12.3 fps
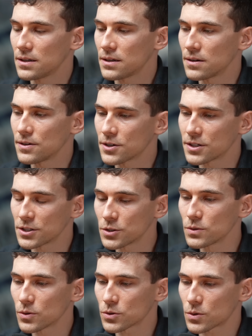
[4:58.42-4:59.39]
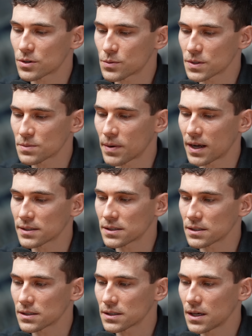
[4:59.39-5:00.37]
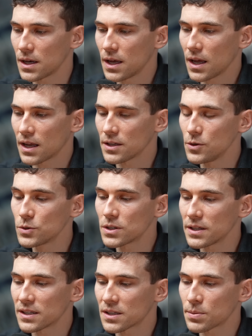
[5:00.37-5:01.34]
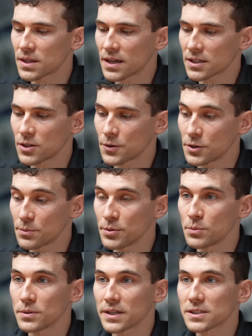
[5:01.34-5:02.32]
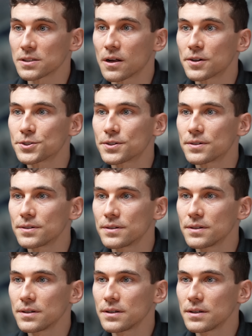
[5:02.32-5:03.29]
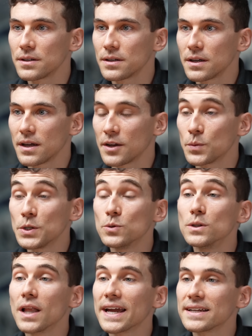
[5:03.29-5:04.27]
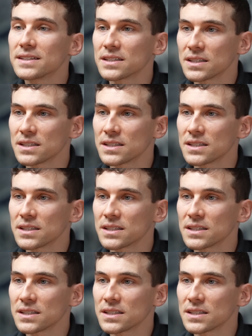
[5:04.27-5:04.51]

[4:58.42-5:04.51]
you're going to do those sort of responses. And usually in sympathetic tone, your pupil gets larger. And when you like